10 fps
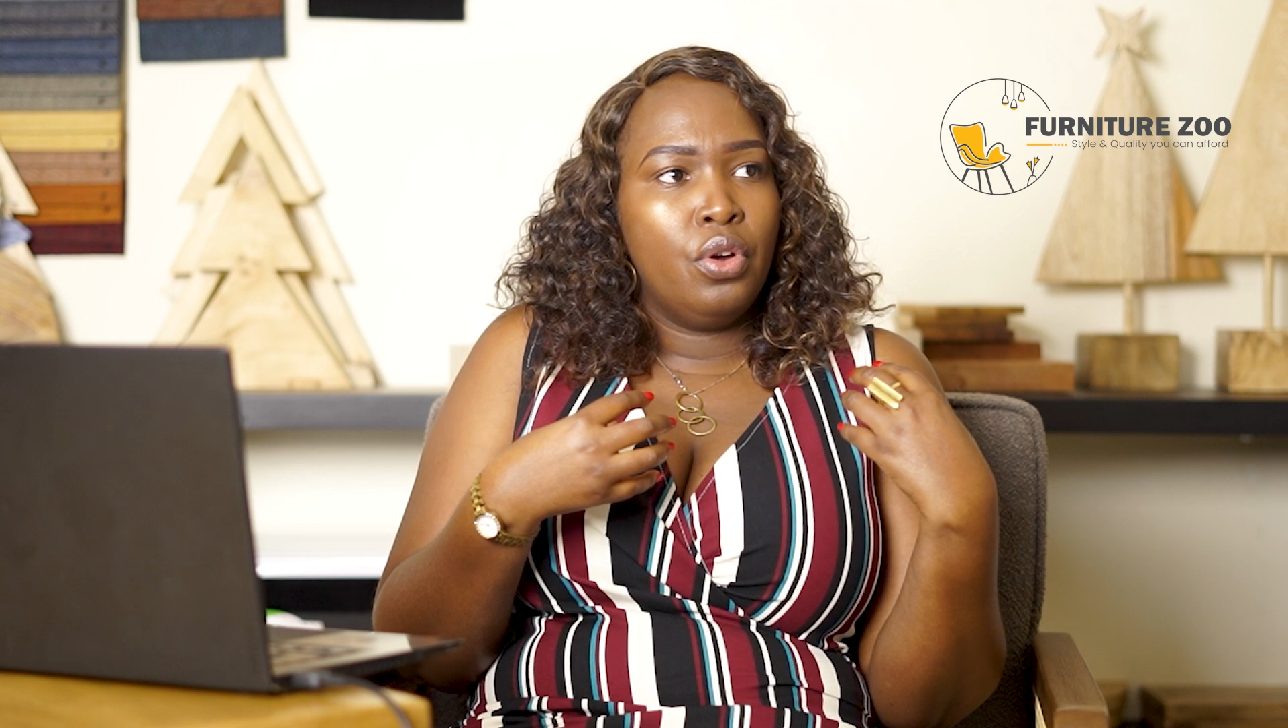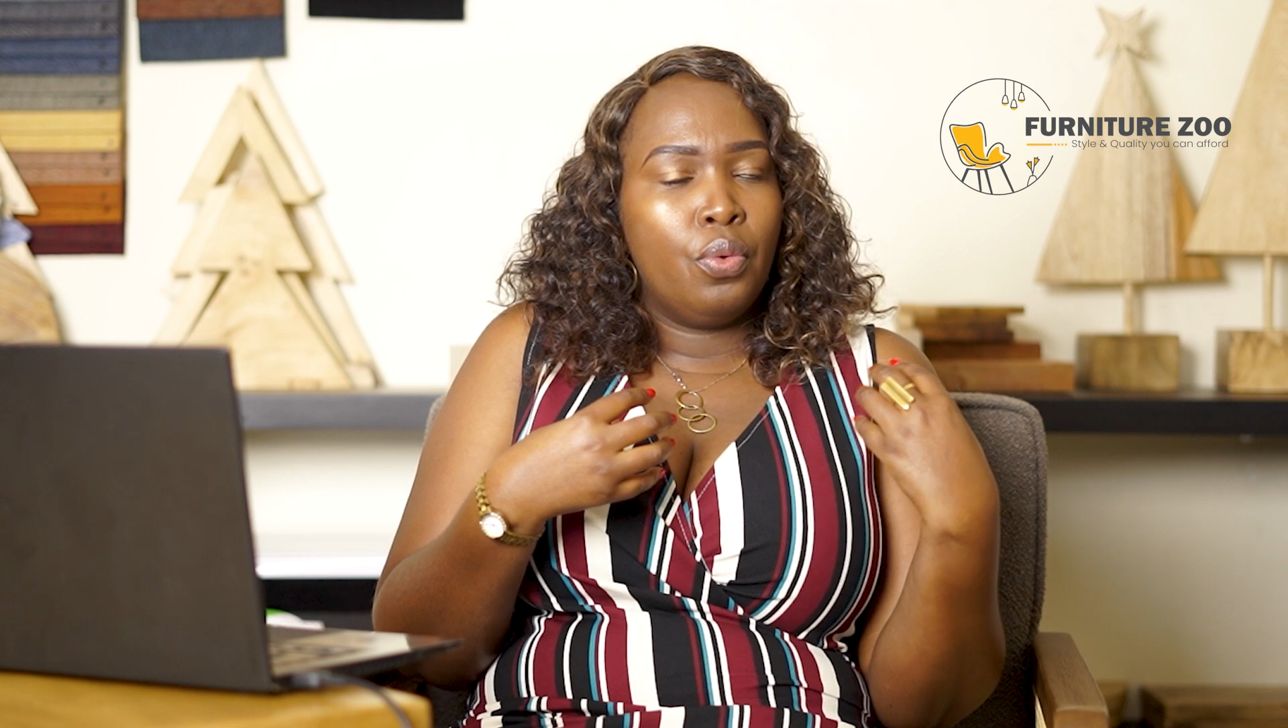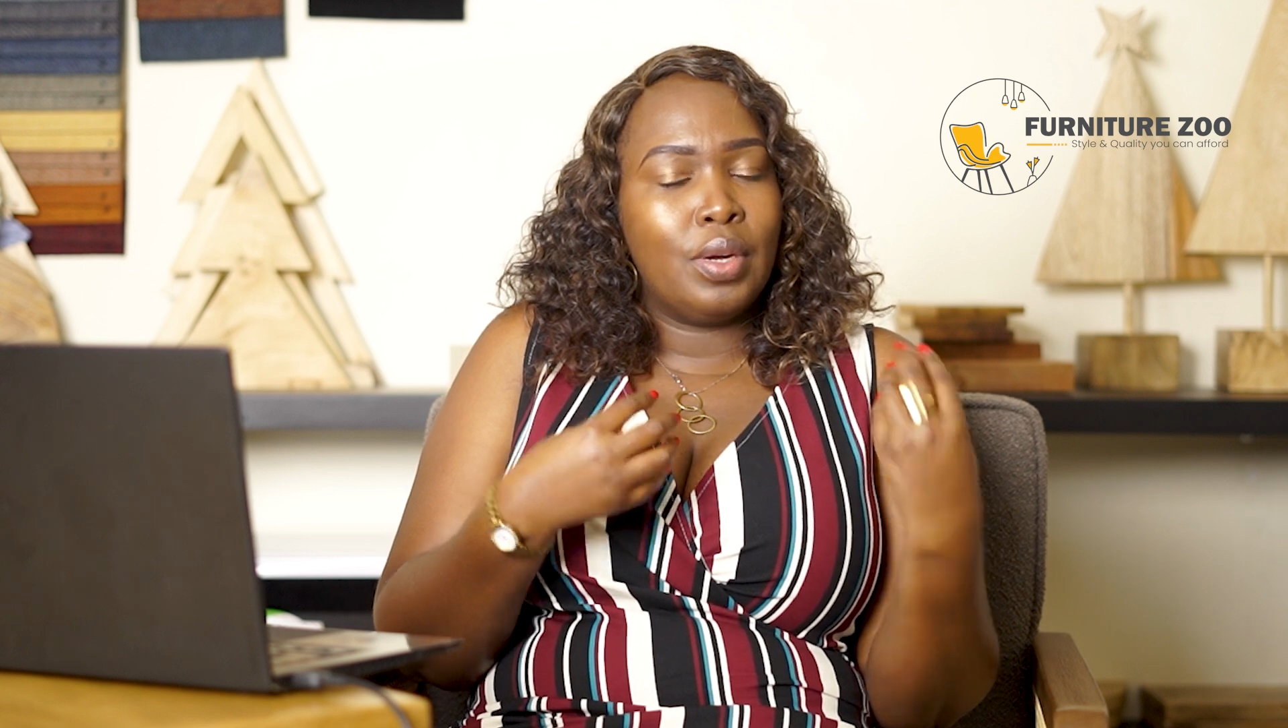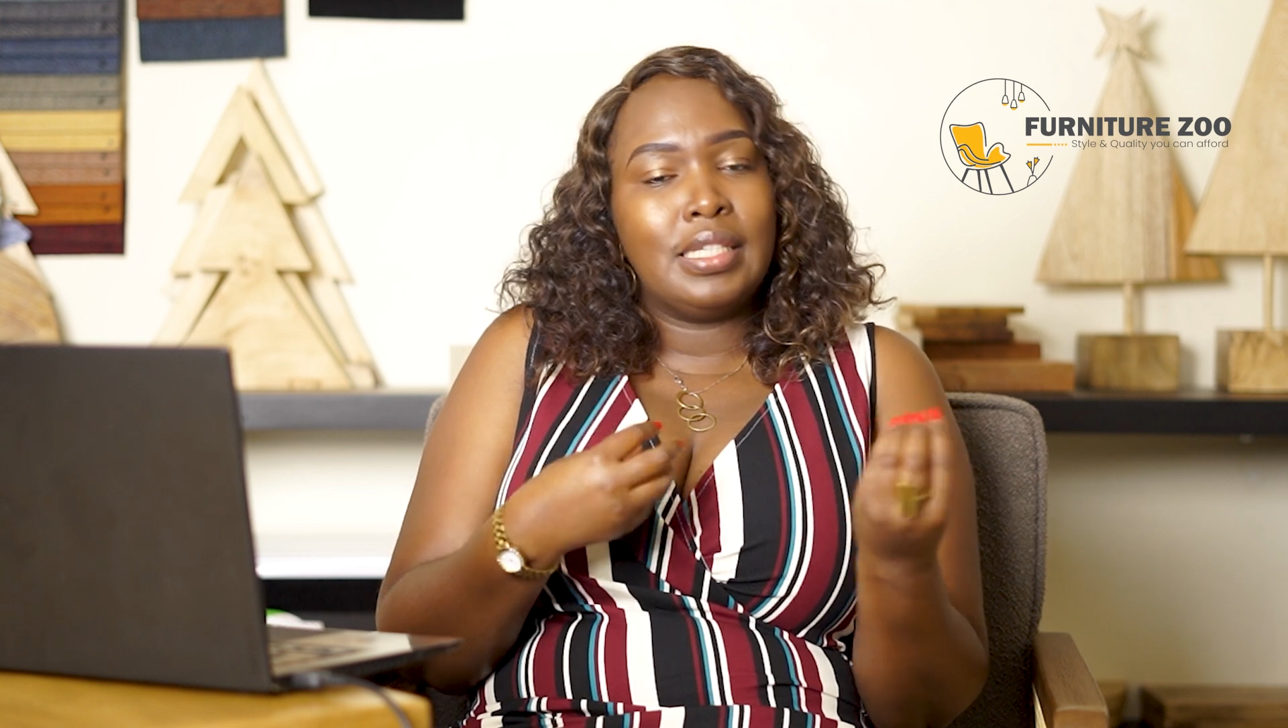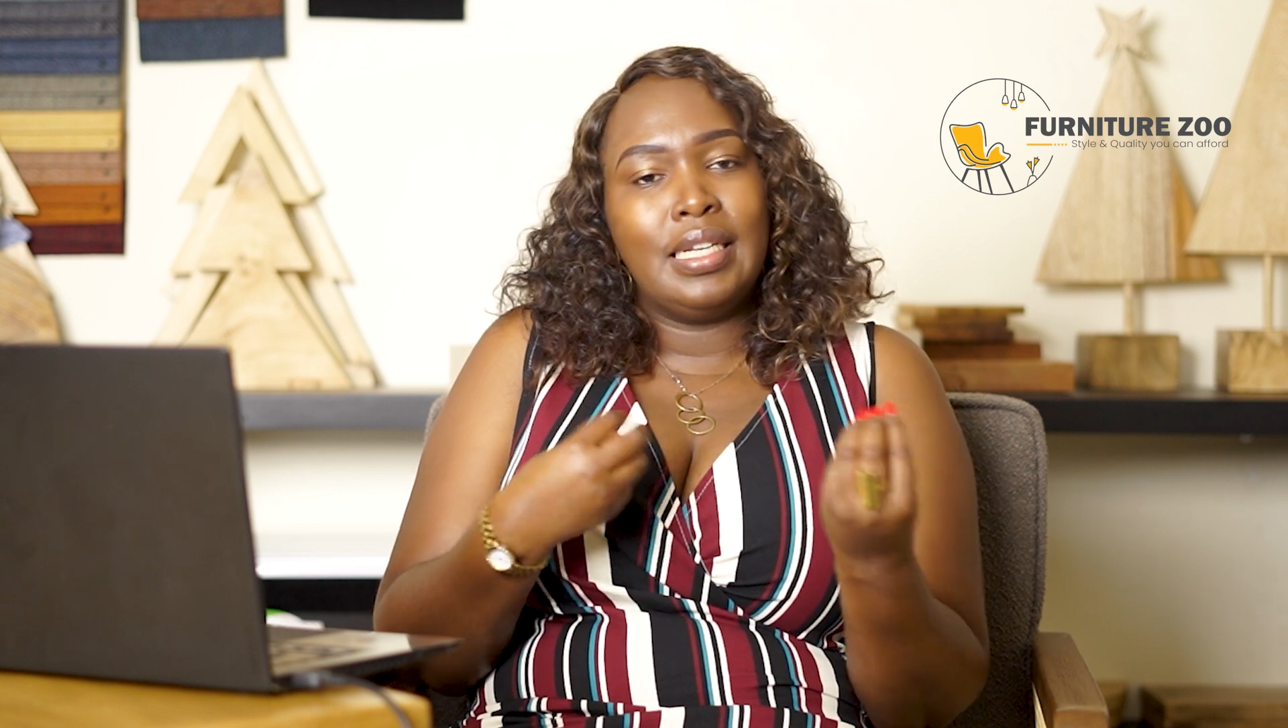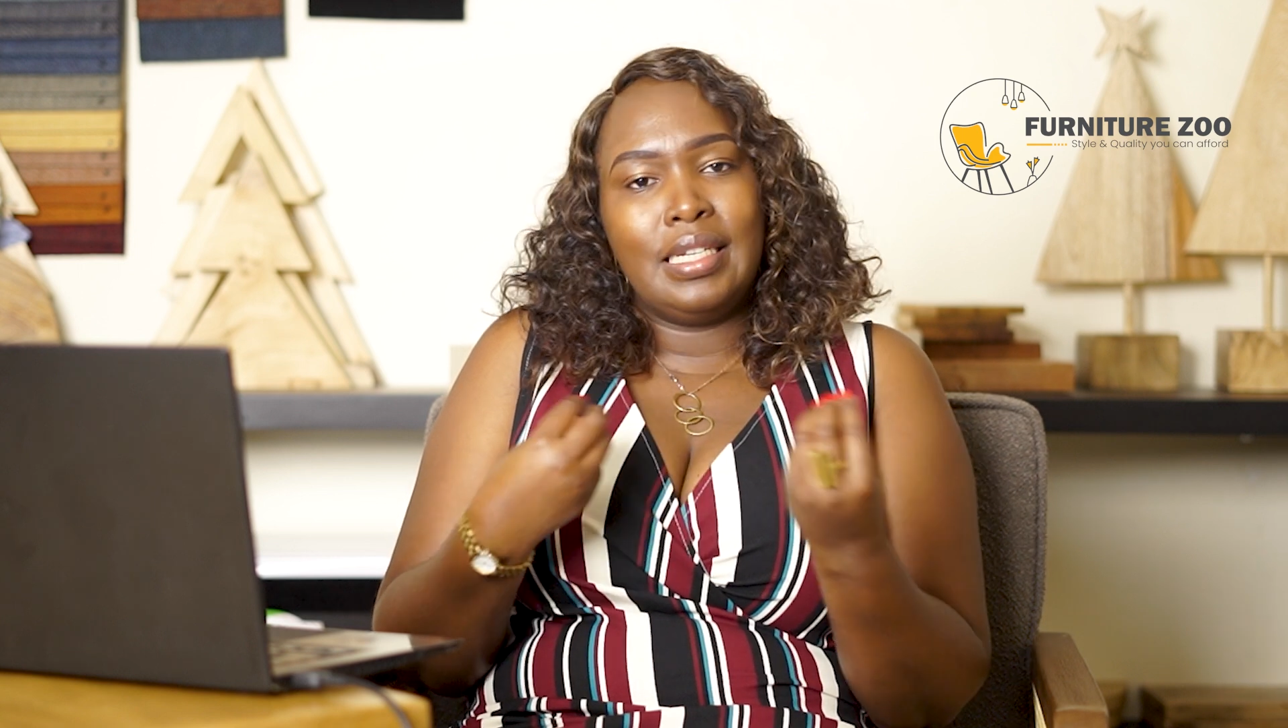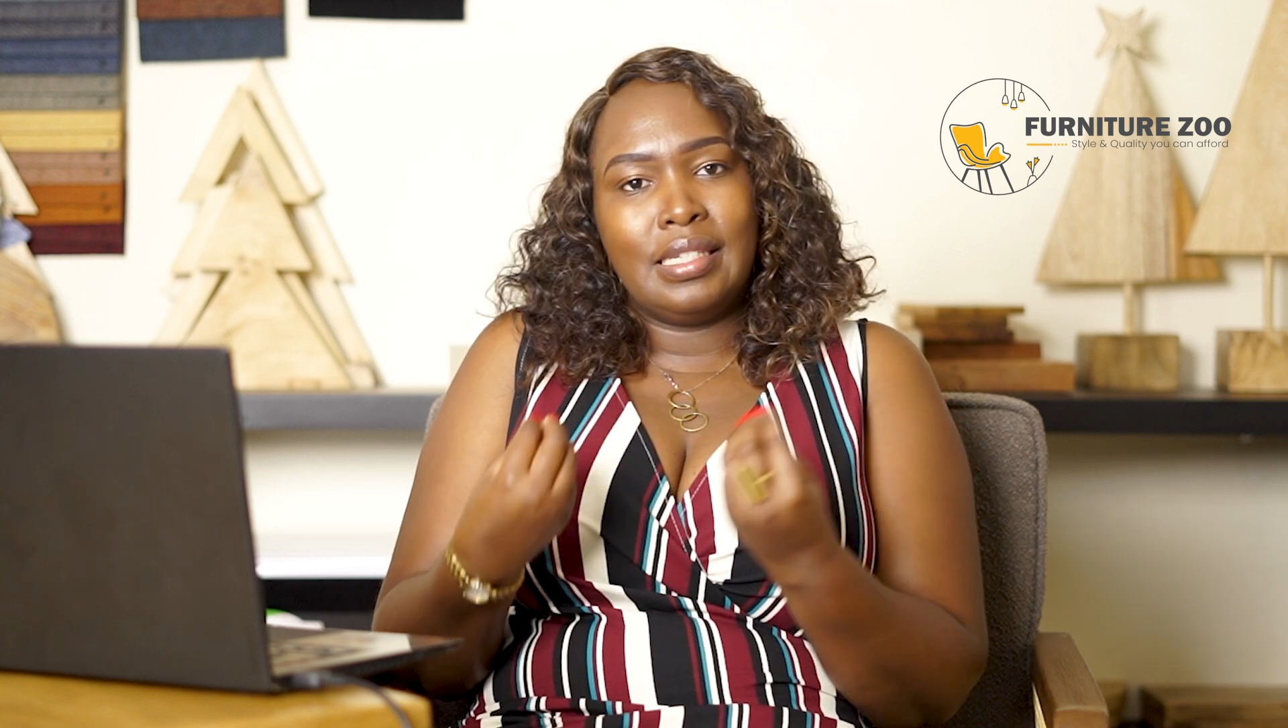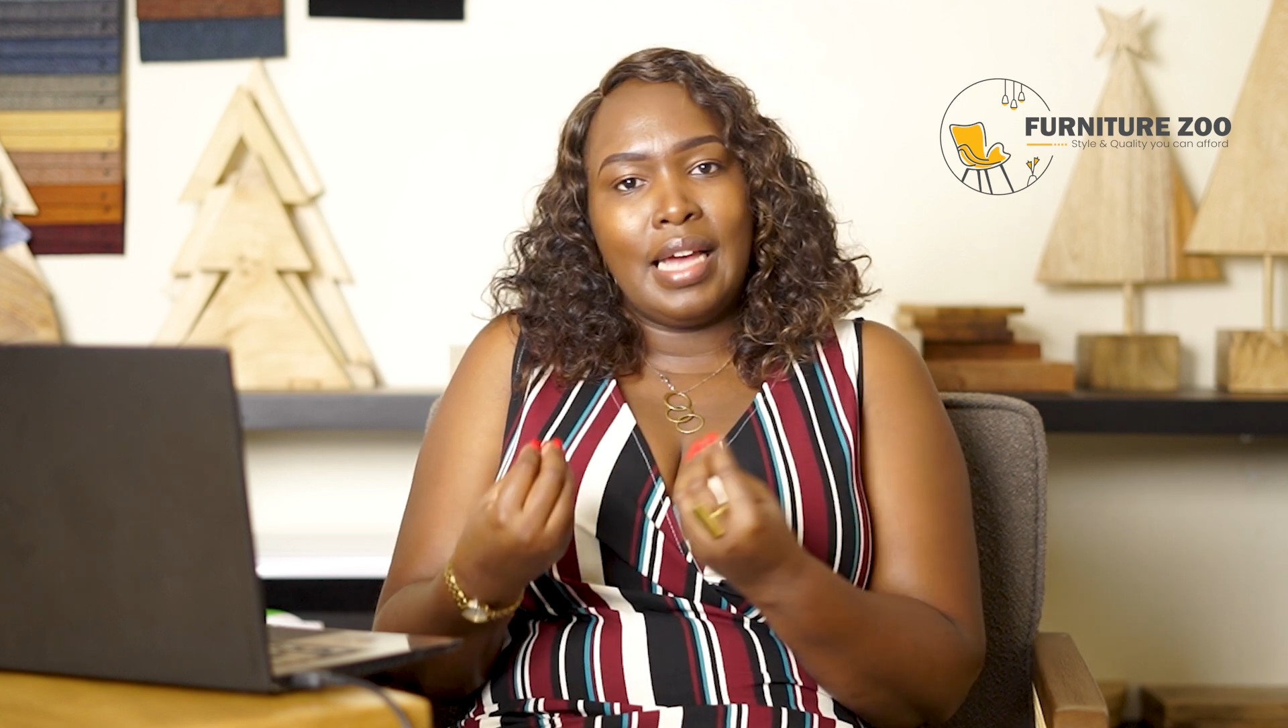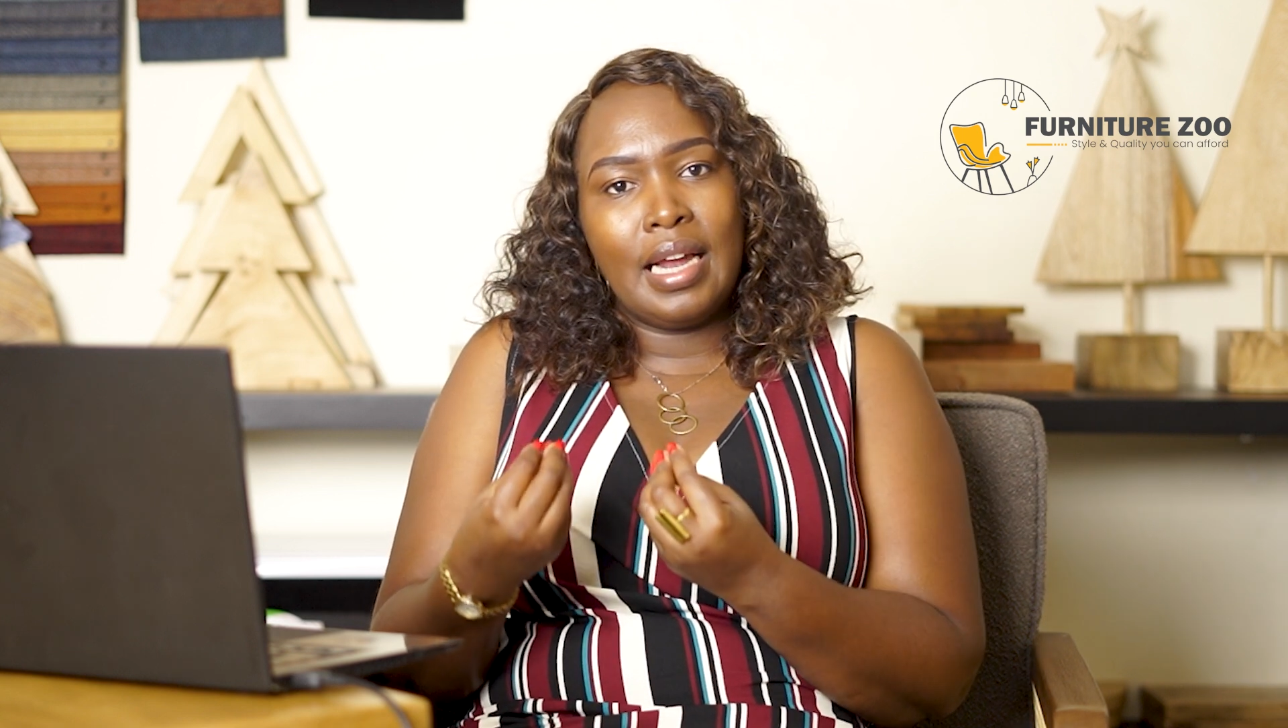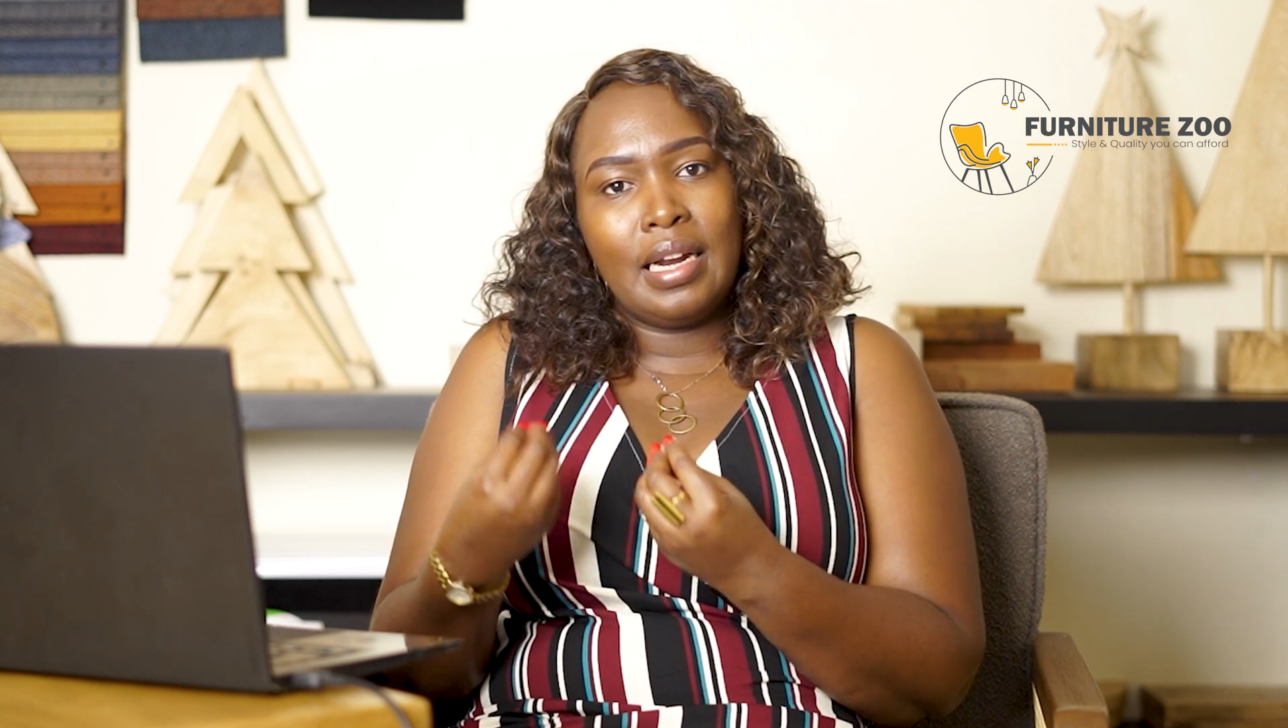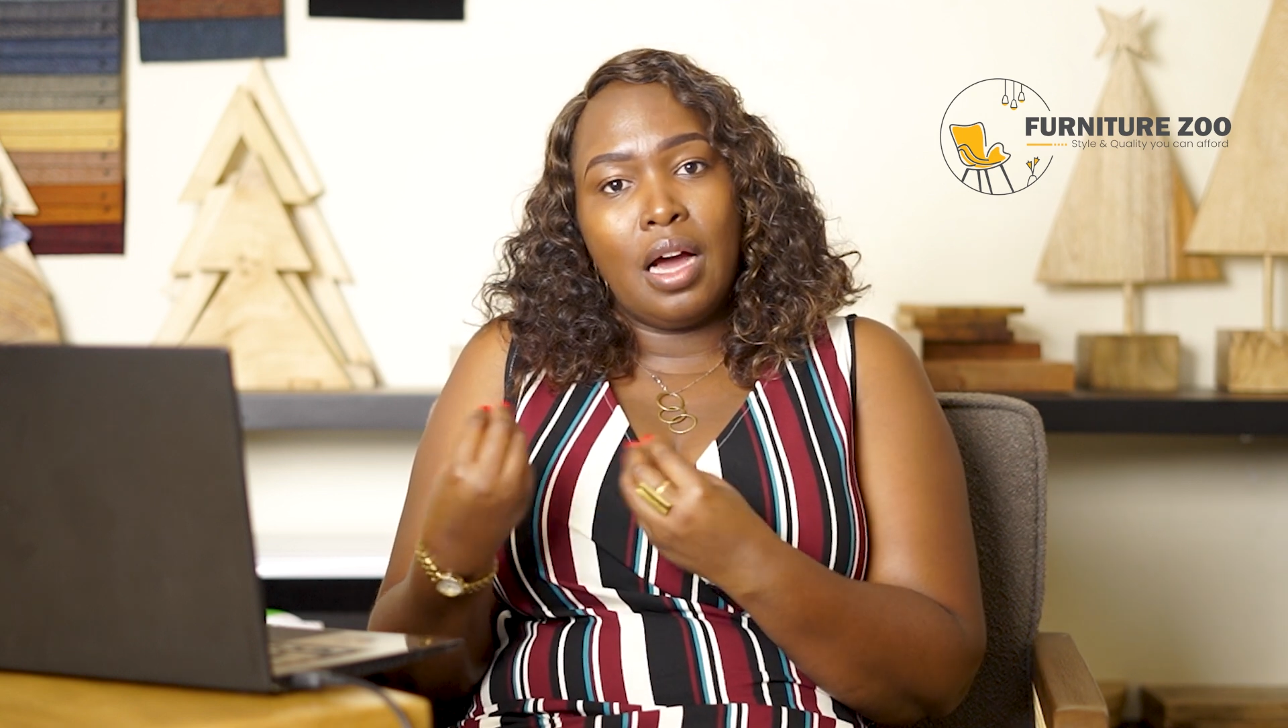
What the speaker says: what's the desired